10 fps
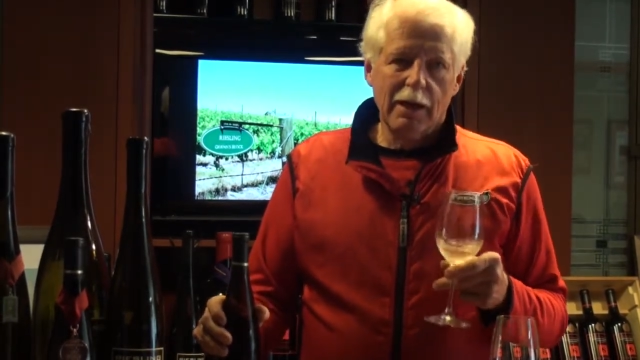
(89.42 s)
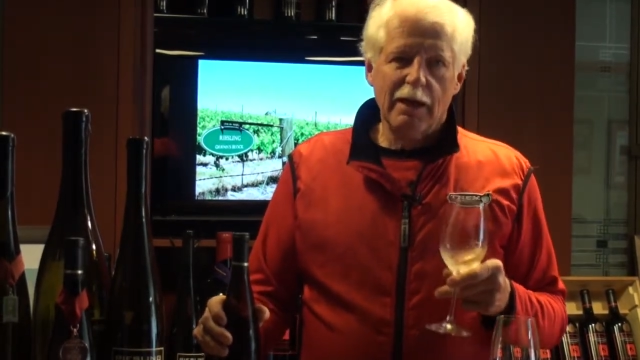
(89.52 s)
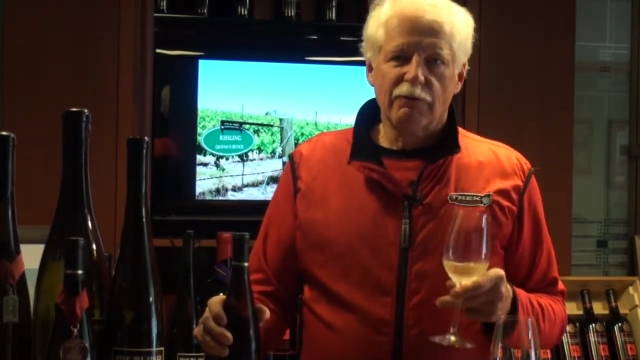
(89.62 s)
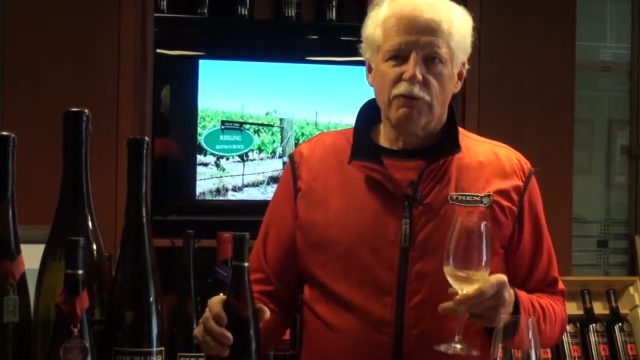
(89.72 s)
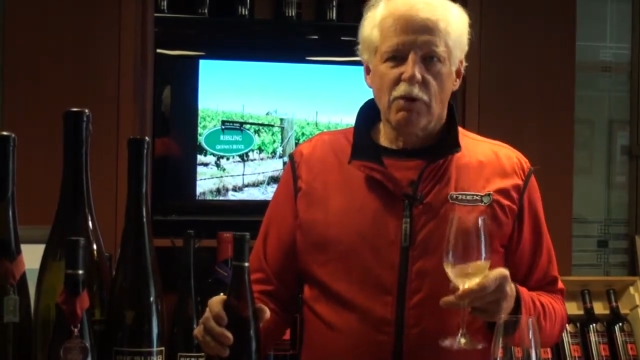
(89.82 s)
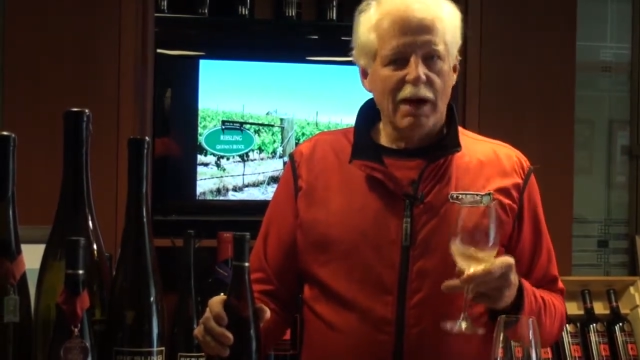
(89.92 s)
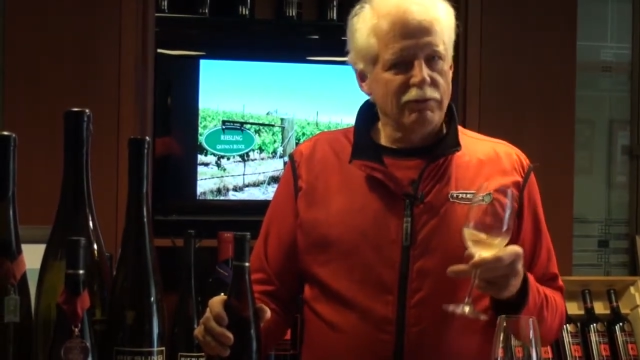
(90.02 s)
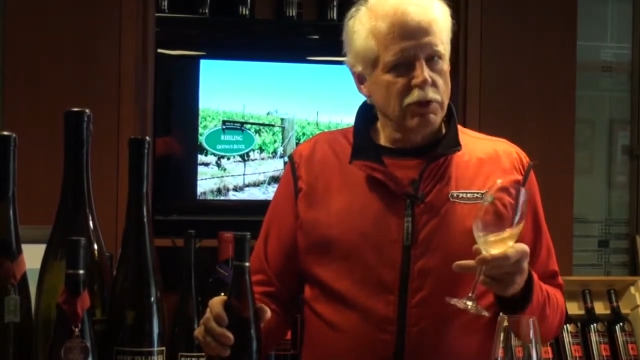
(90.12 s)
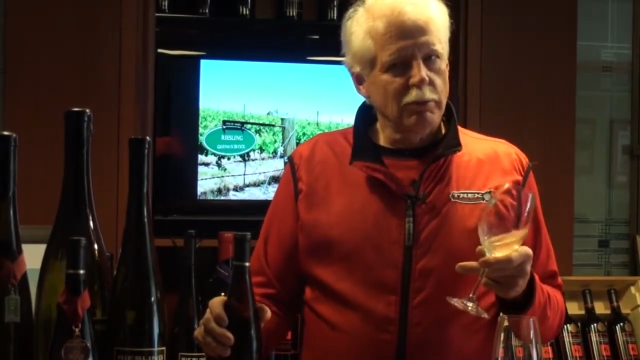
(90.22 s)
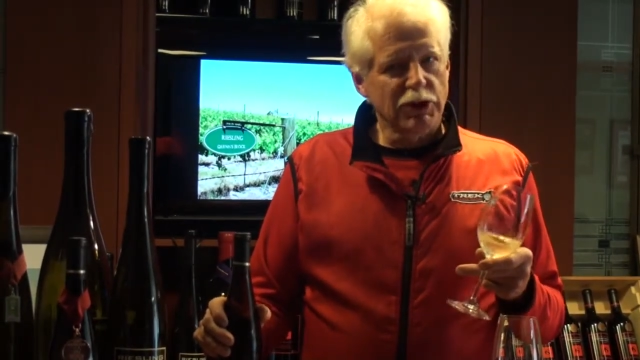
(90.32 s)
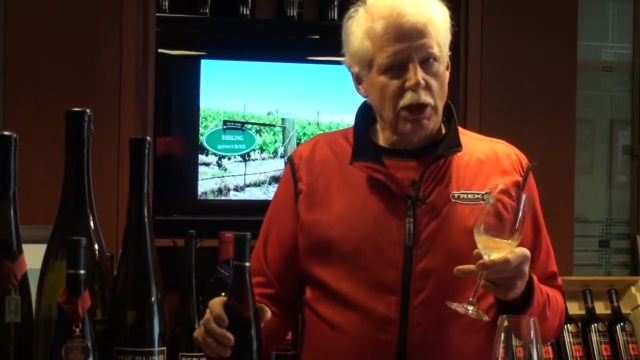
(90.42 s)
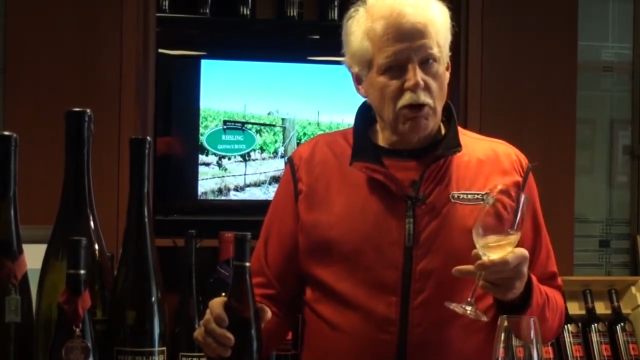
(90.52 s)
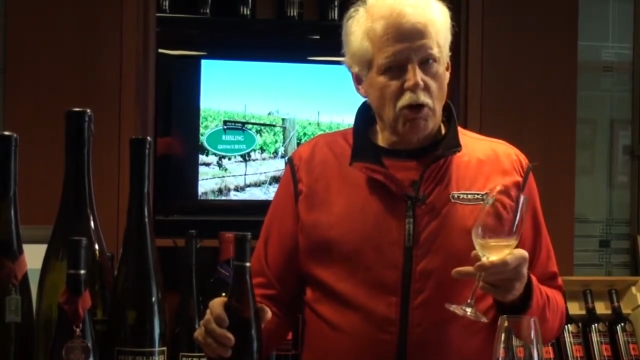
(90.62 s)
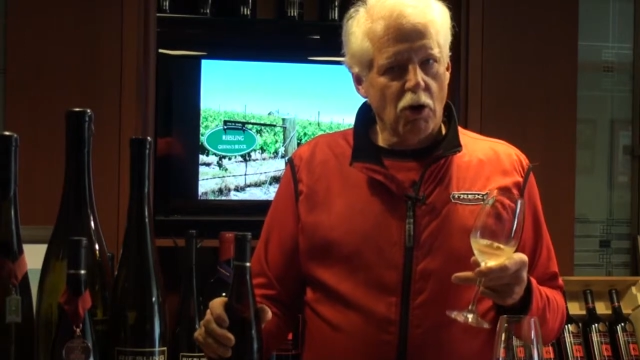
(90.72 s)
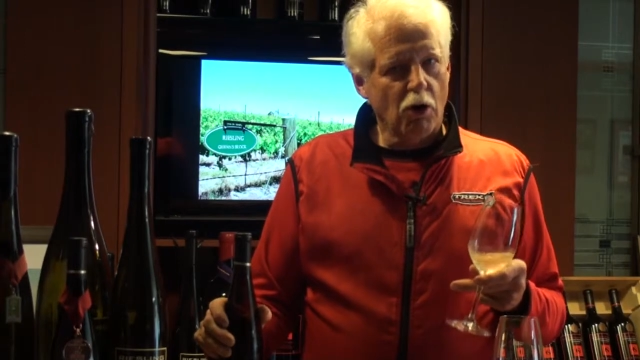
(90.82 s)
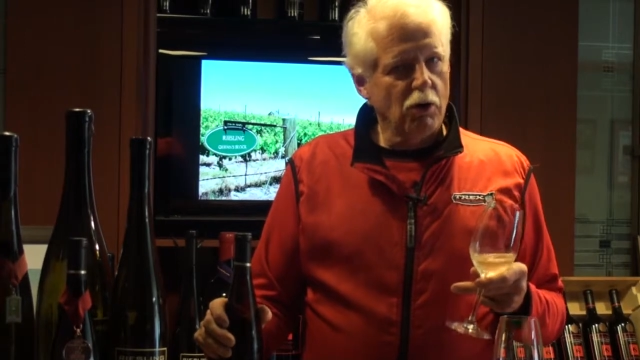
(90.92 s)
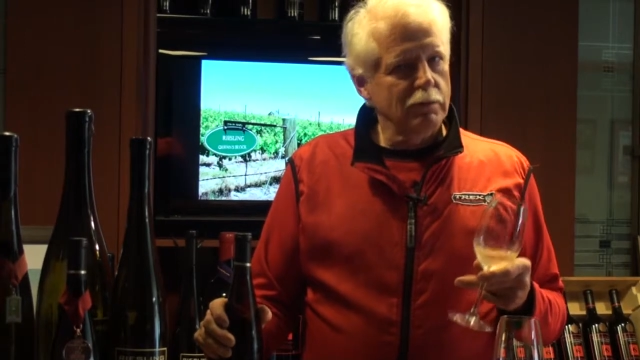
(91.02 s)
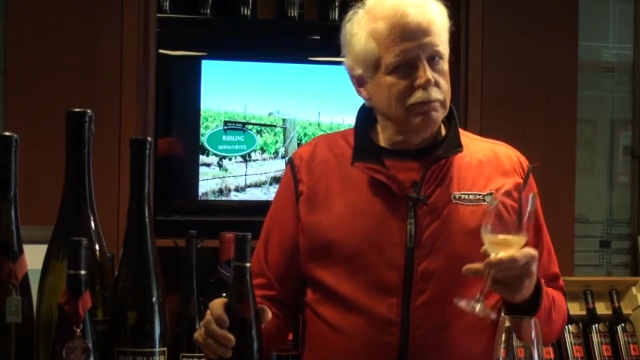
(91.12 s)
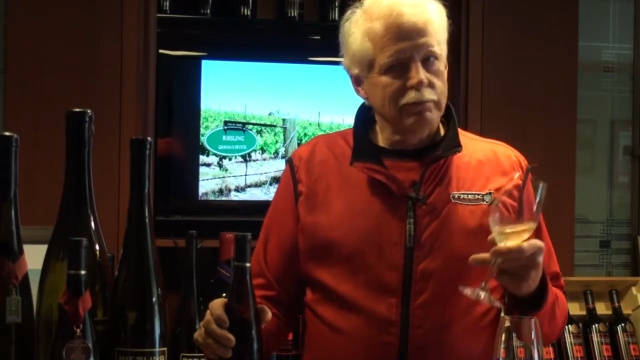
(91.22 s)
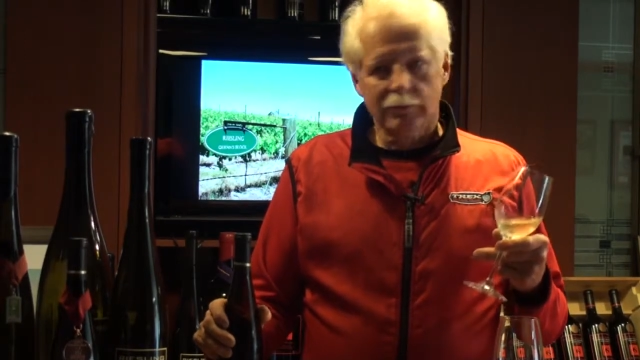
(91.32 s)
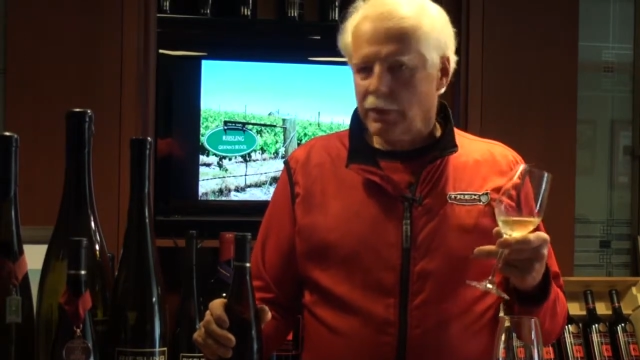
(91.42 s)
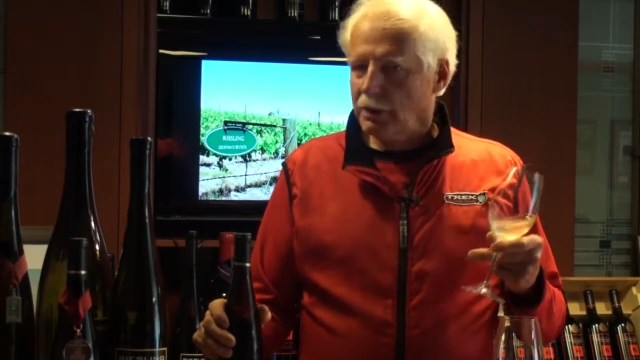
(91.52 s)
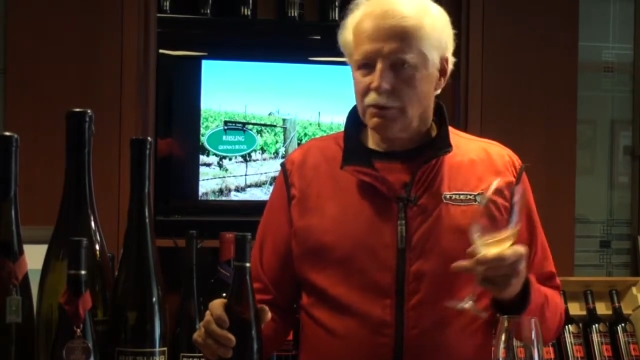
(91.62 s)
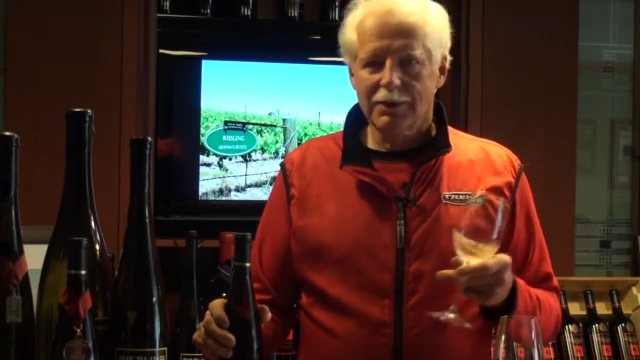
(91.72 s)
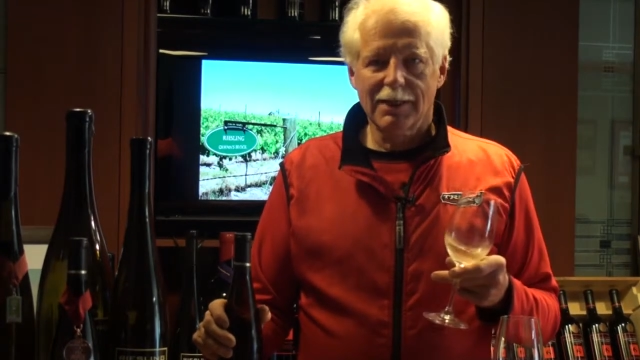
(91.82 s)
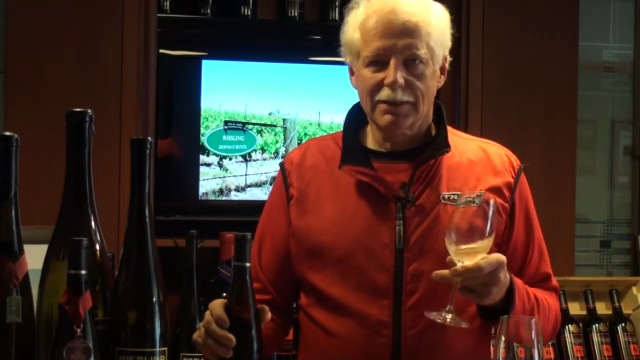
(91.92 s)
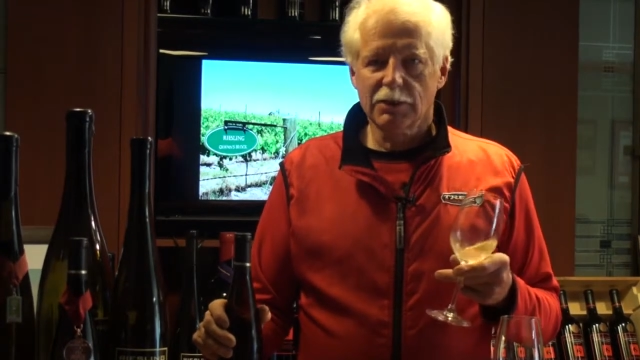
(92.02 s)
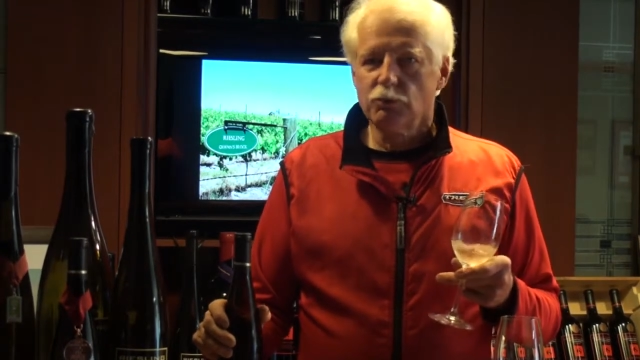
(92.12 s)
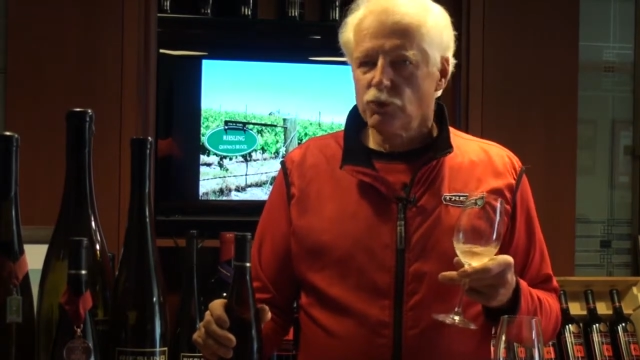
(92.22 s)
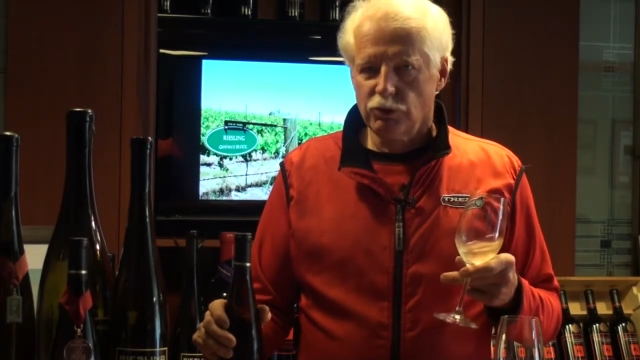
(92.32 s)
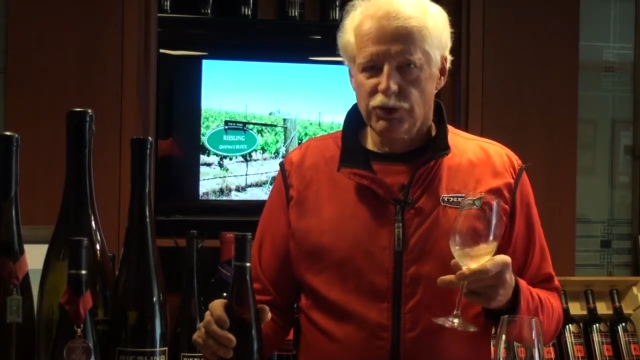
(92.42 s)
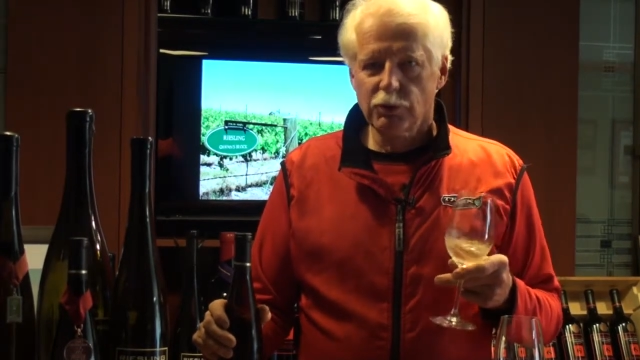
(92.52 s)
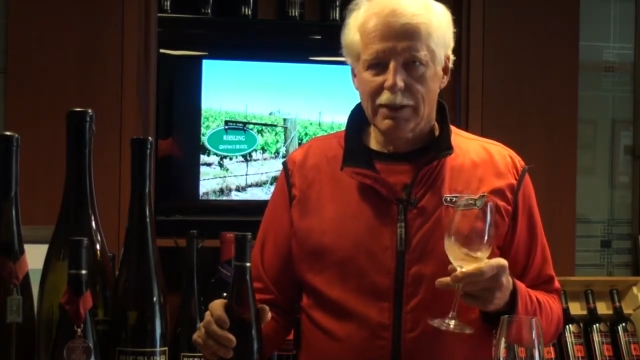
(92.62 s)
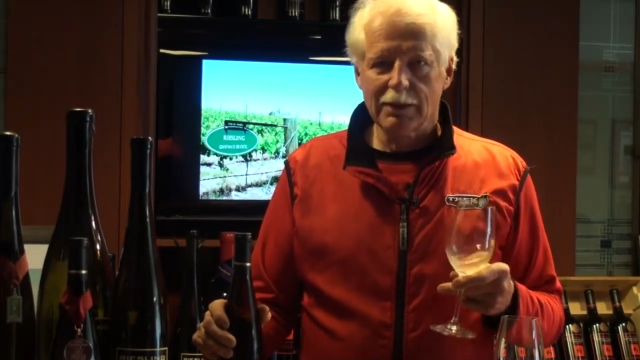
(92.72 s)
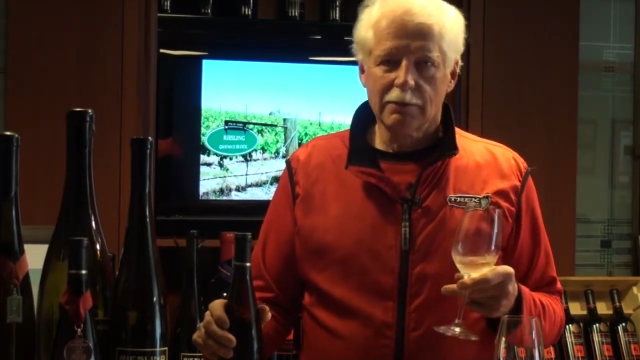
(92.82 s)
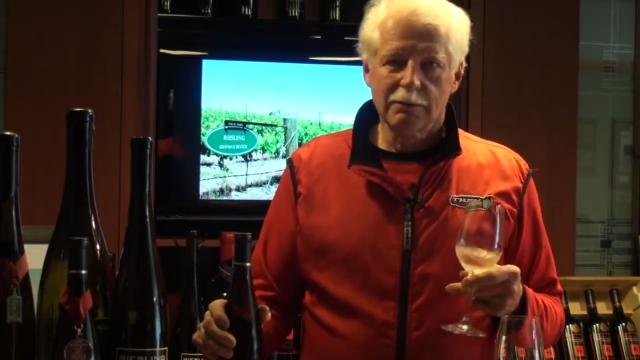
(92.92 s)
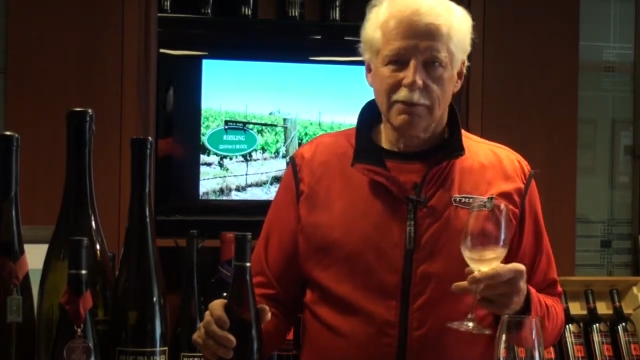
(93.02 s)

If you have too much alcohol, it'll taste too sweet.